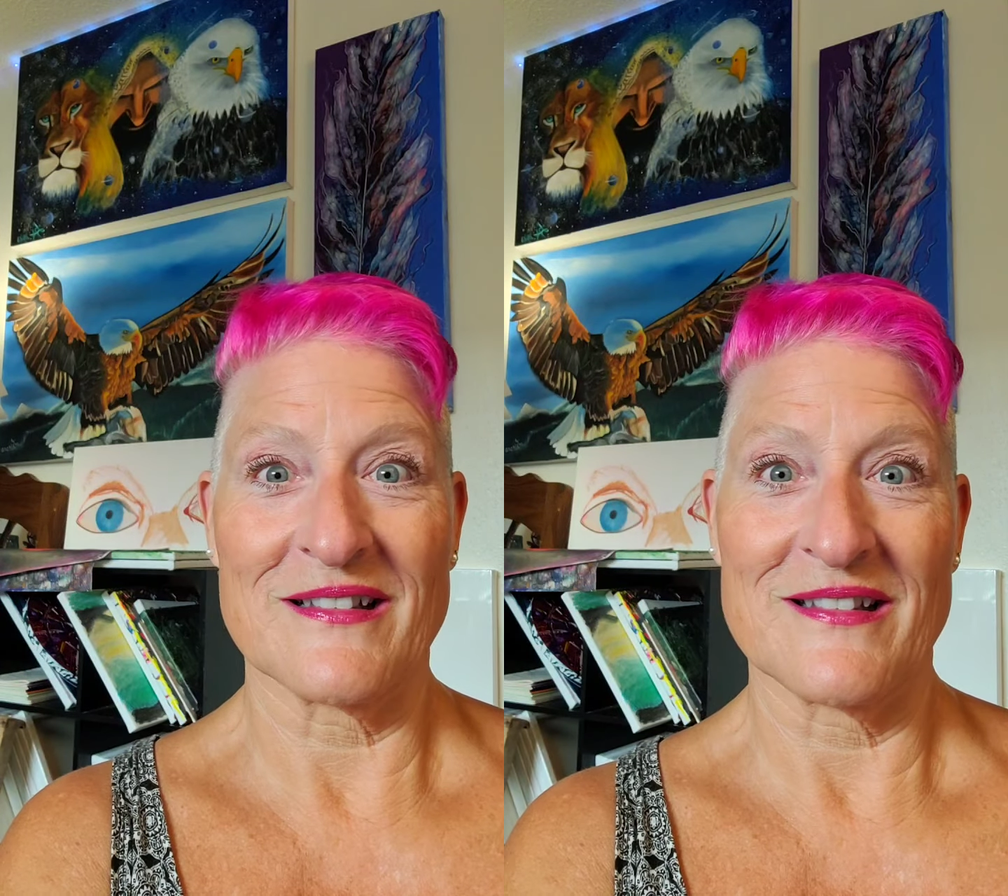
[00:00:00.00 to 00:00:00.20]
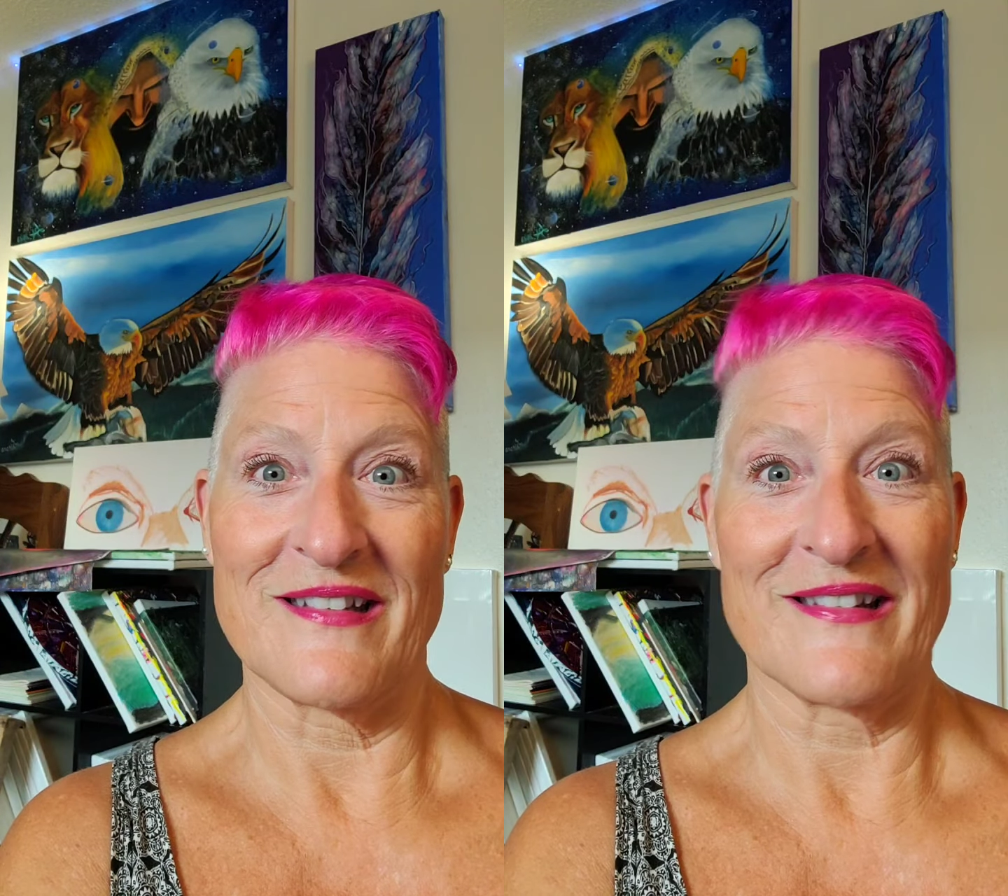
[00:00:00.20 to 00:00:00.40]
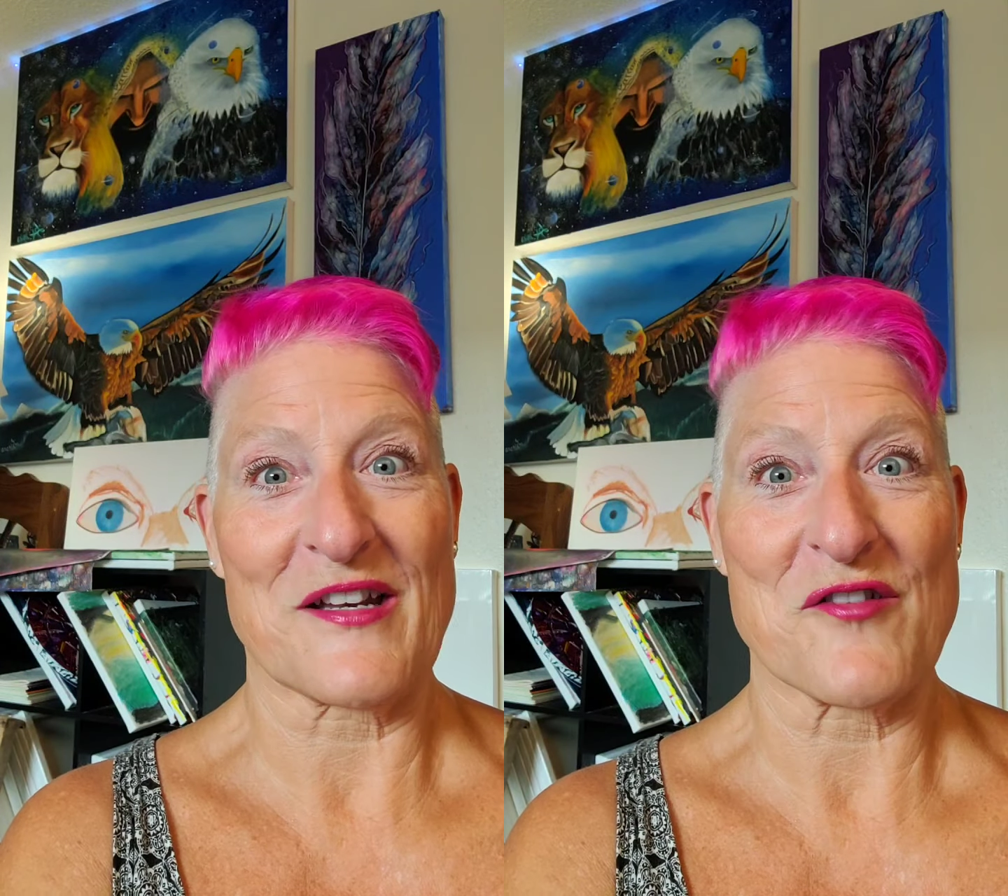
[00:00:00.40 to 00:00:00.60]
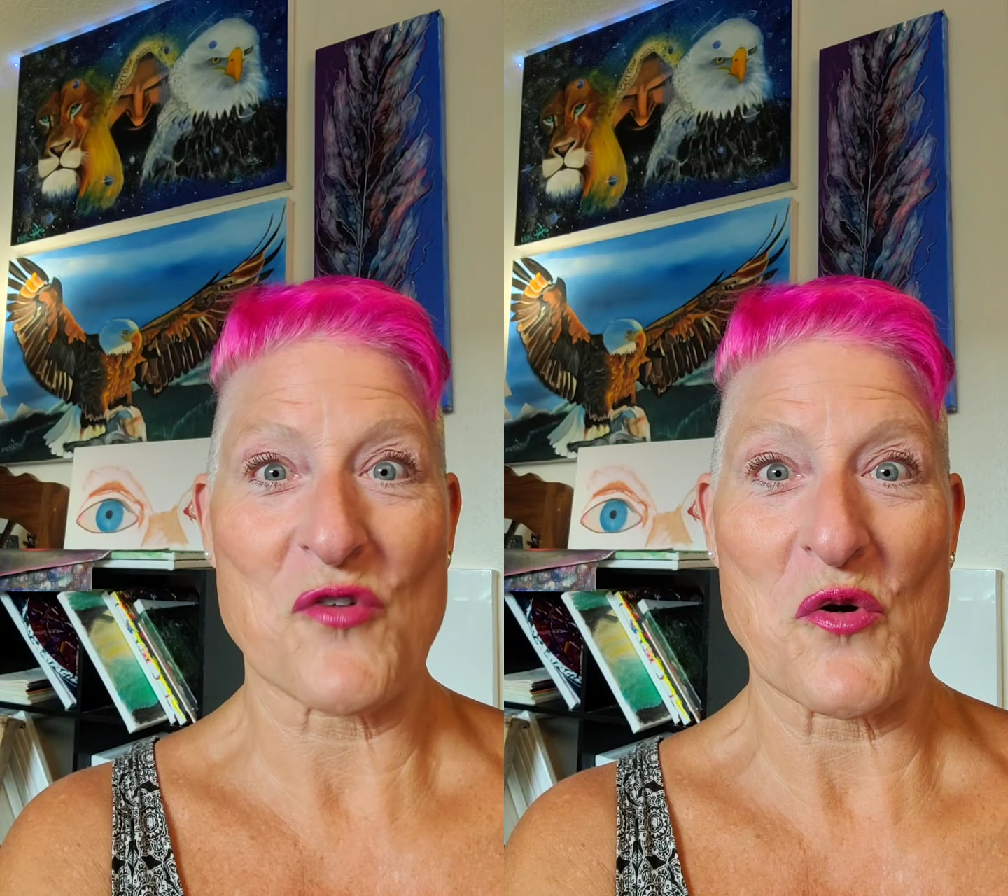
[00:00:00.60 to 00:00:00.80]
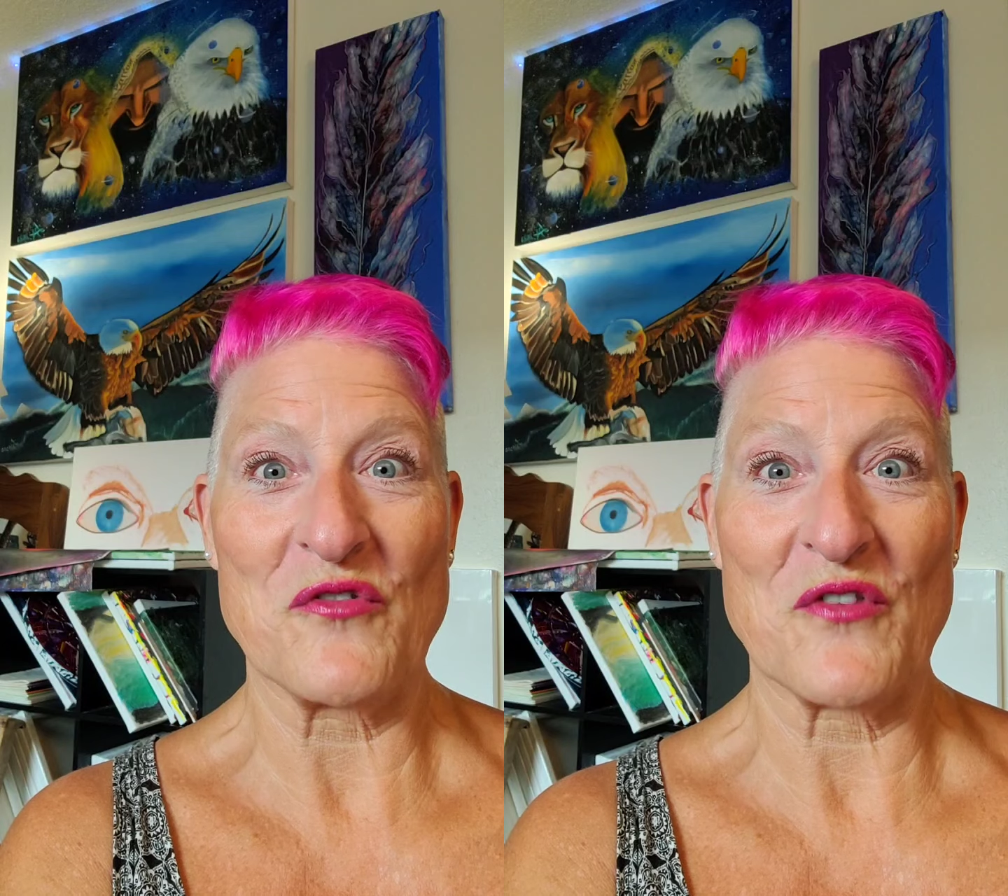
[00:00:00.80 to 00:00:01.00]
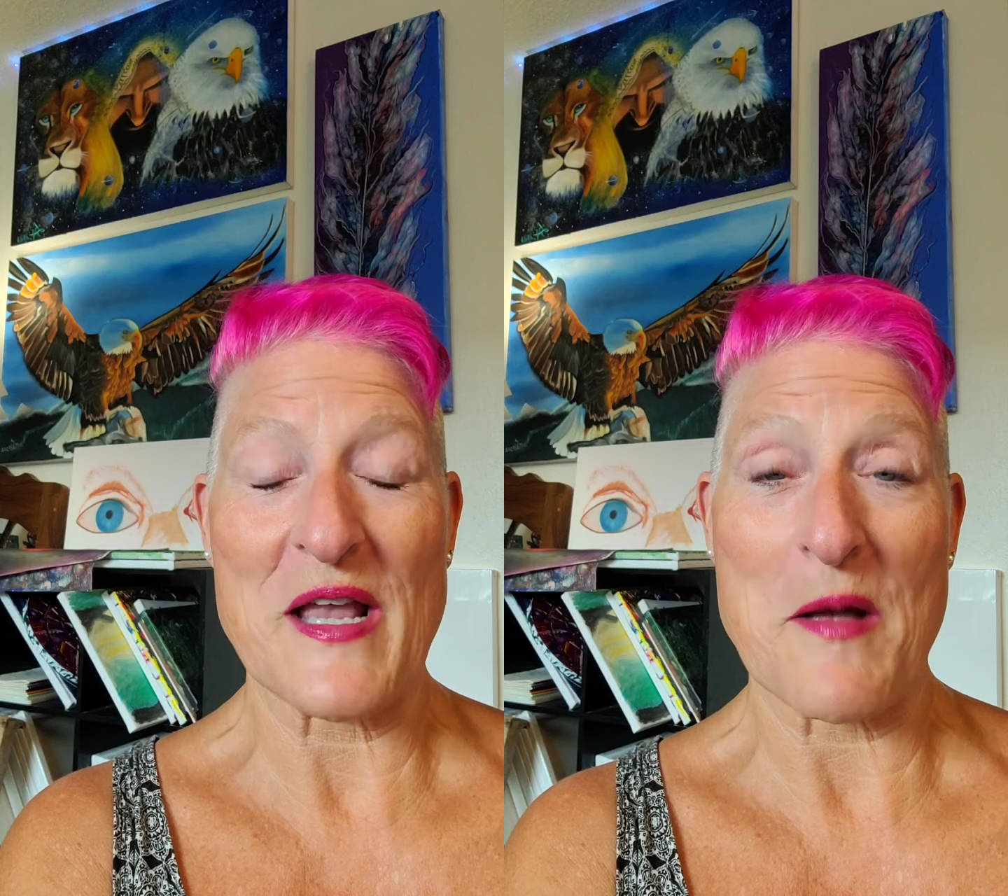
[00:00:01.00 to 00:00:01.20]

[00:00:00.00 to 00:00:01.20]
she's a control freak,